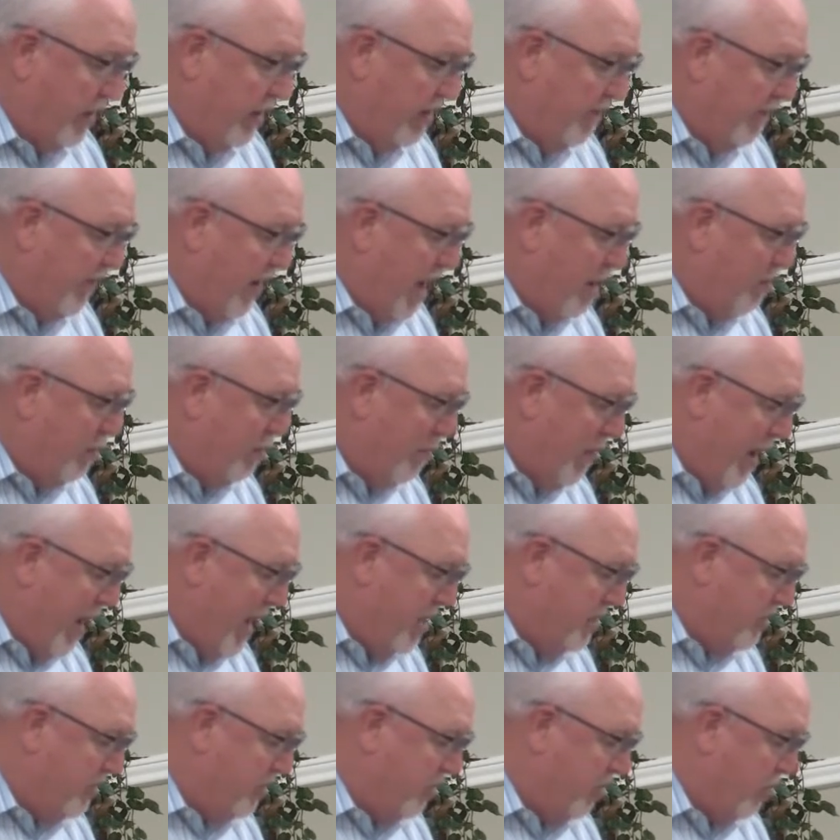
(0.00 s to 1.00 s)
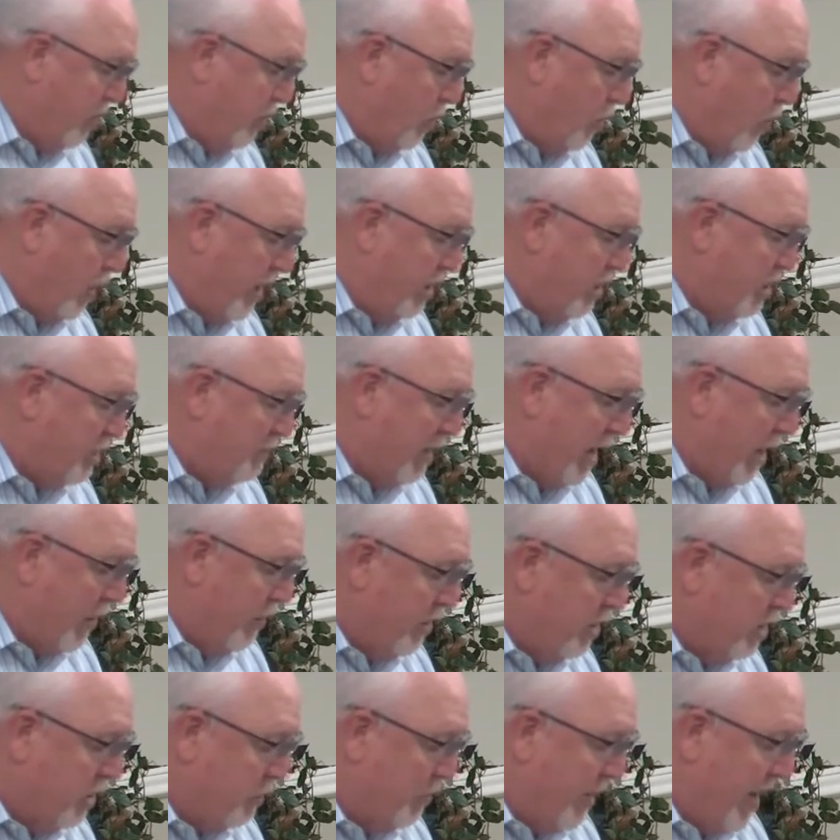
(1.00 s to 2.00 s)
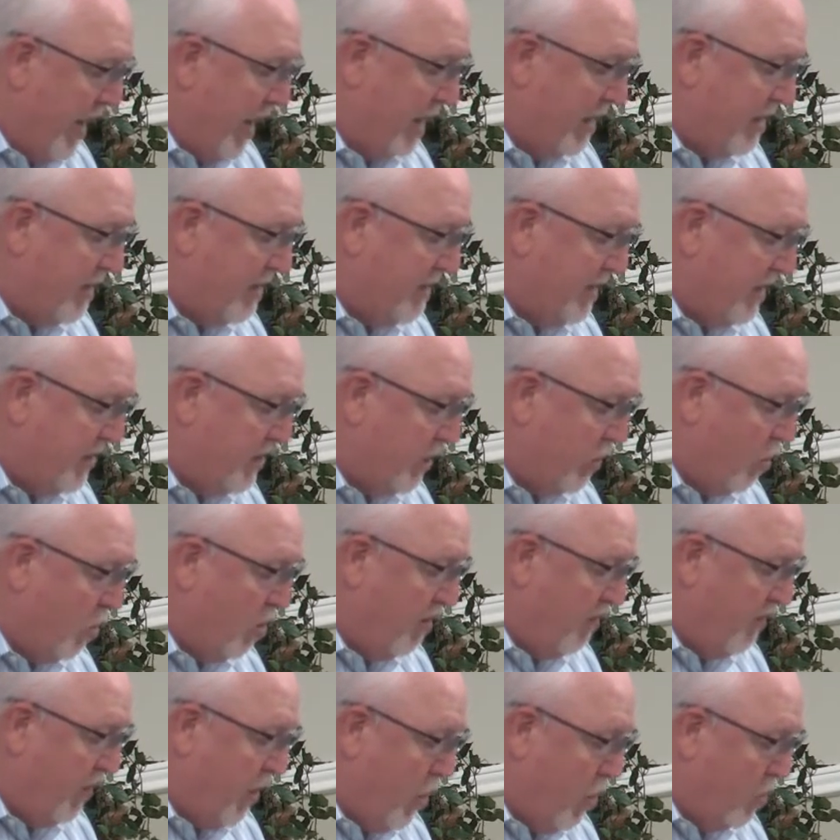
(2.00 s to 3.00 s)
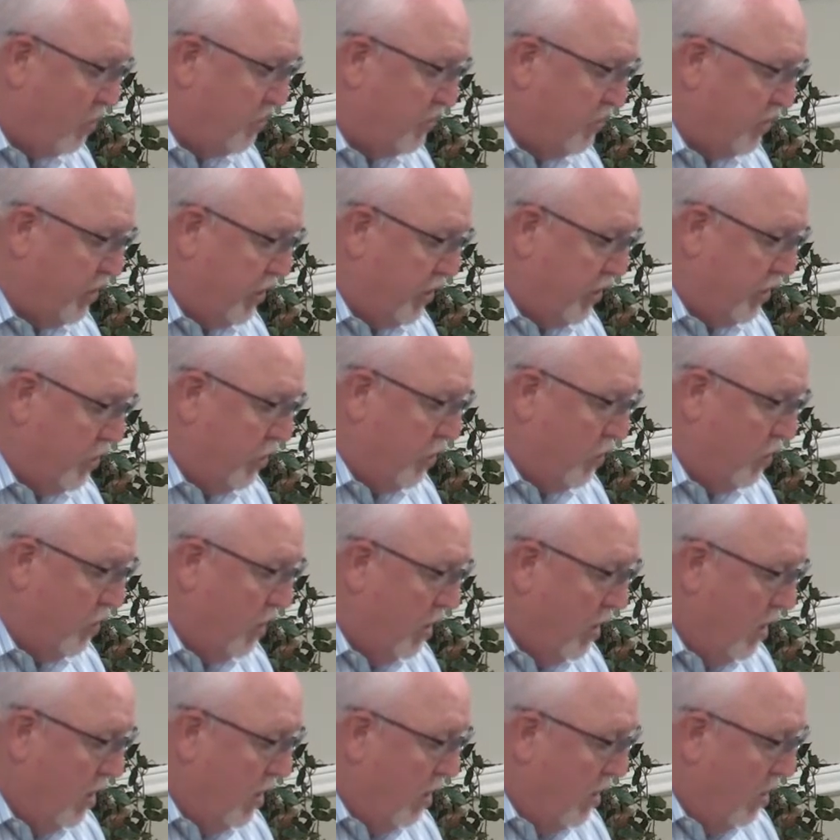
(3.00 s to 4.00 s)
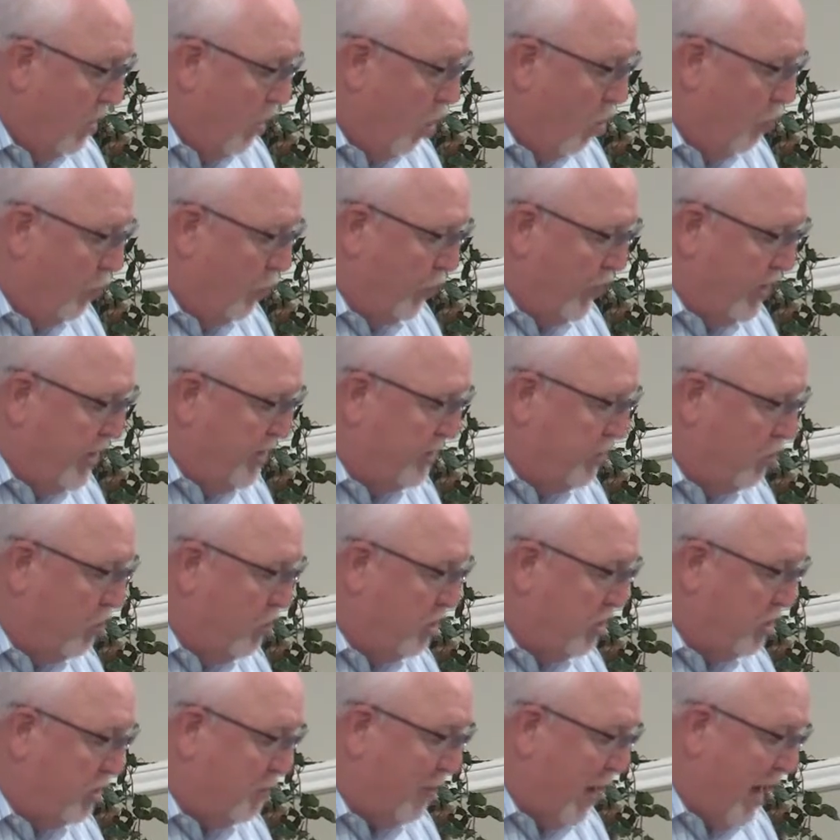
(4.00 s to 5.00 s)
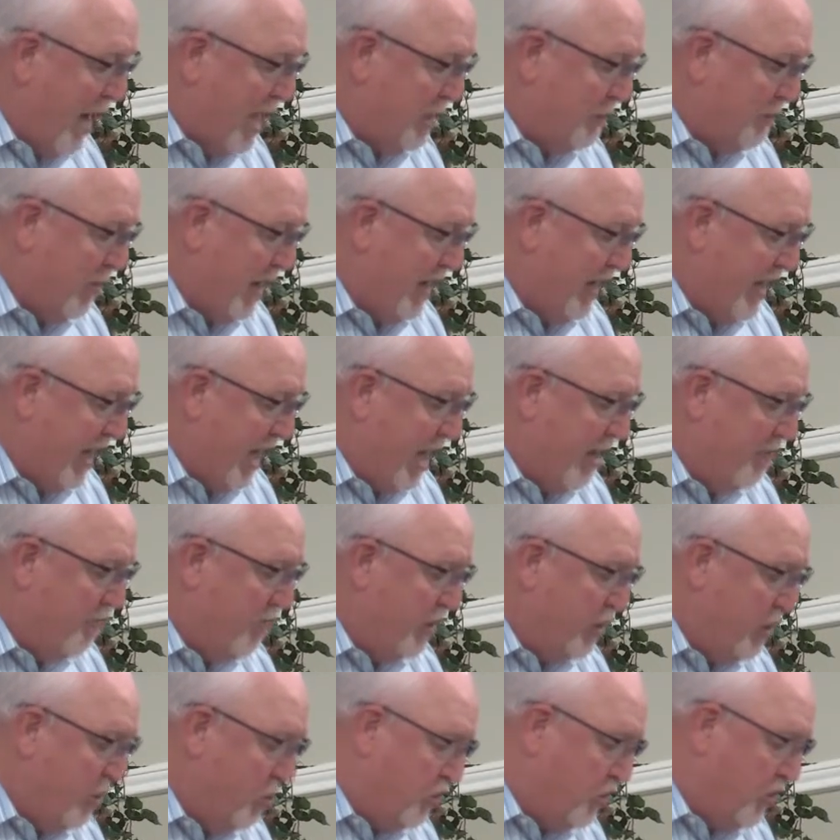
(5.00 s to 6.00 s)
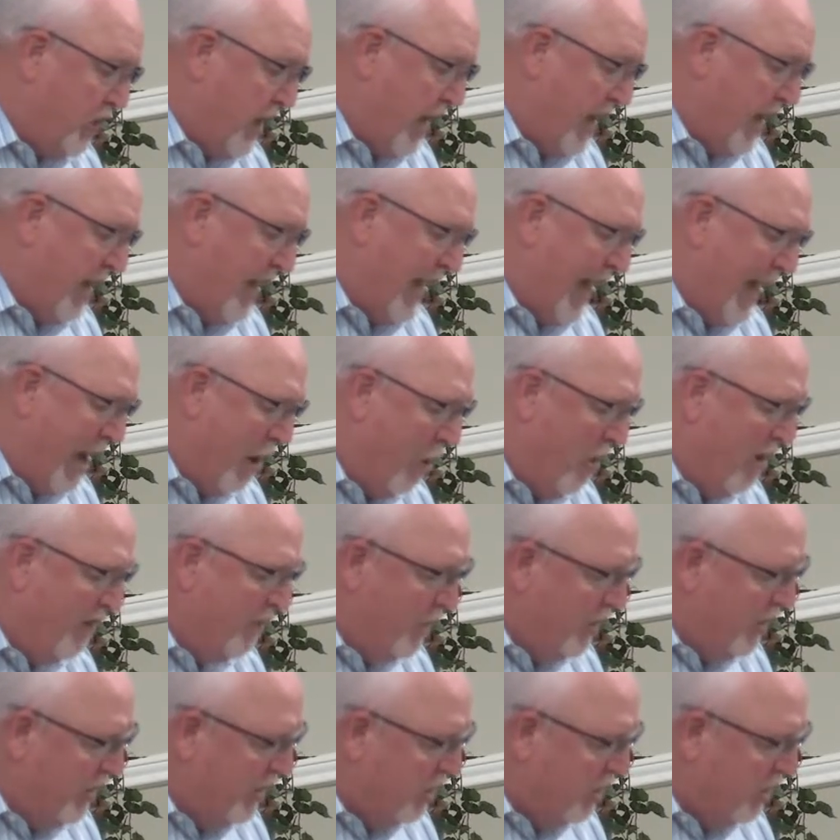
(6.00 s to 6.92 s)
And if I am a master, where is my respect? Says the Lord of hosts to you, O priests who despise my name. But you say, How have we